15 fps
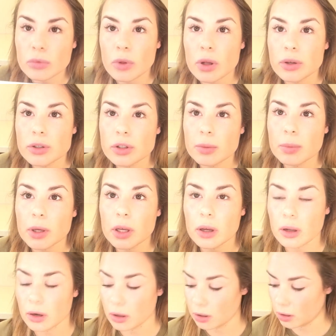That should be
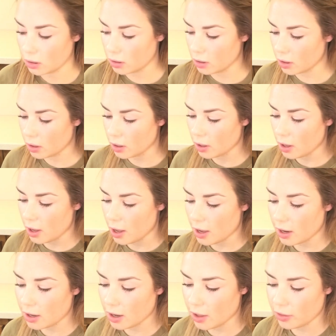good.
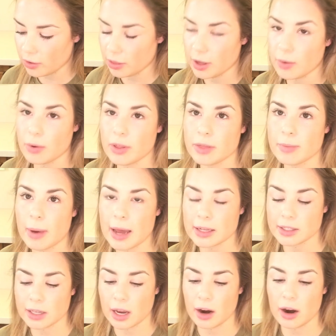And another thing with
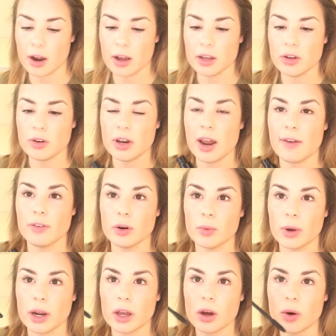mascara, you never
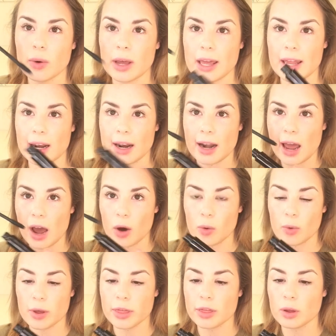want to go in and out
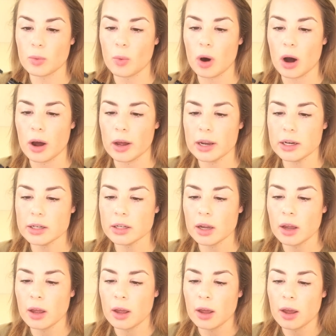with the wand.
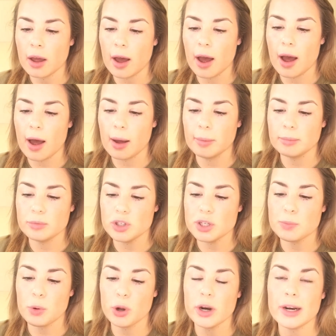
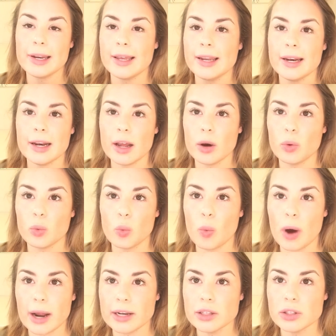Just put it in and out
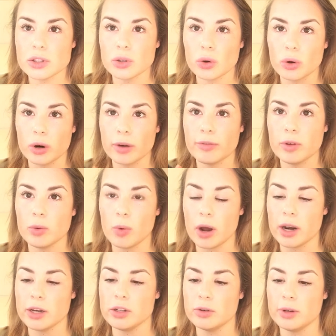once, or if you
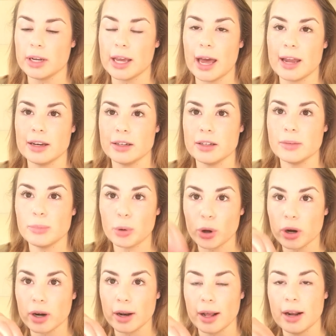want to do it again,
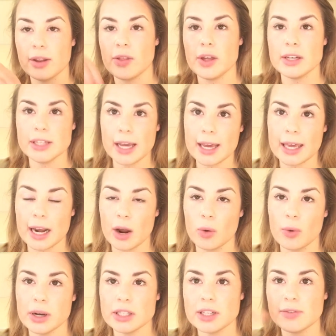put it in and then take it out
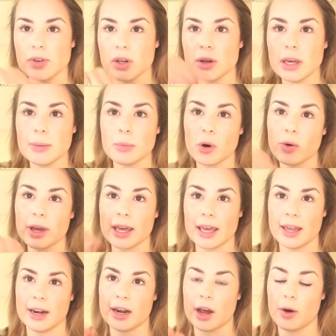once. If you keep going
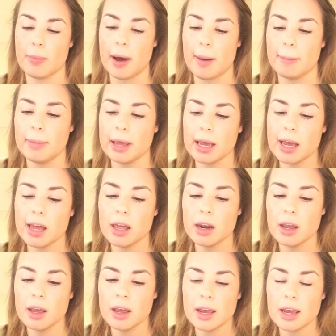in and out pumping it,
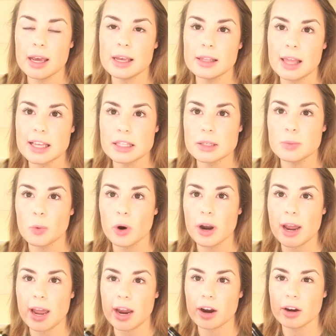it lets
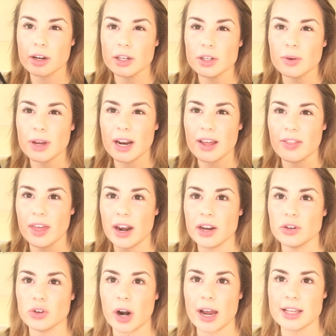more air into it and then
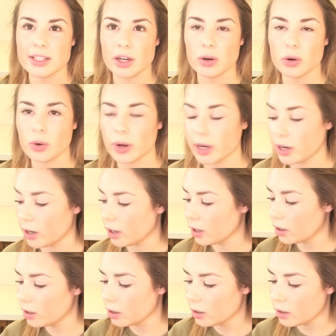it dries out quicker.
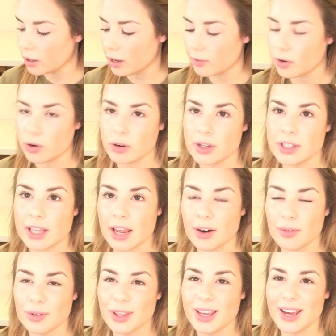I've noticed that
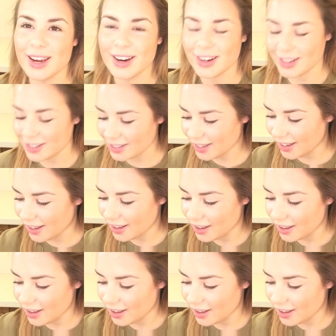over the years.